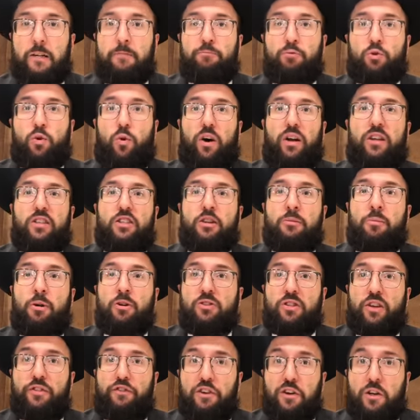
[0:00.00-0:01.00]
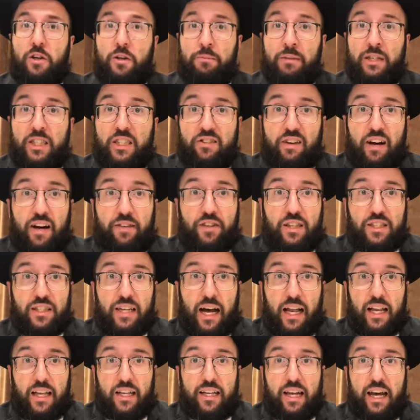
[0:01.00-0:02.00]
What is the most difficult mitzvah of this
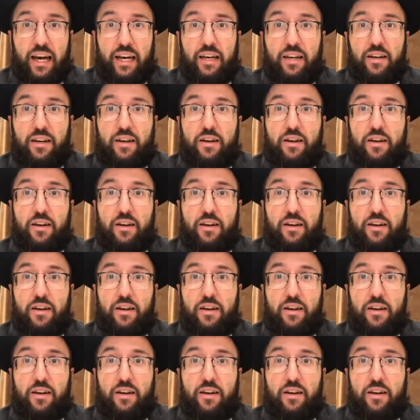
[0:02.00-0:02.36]
holiday?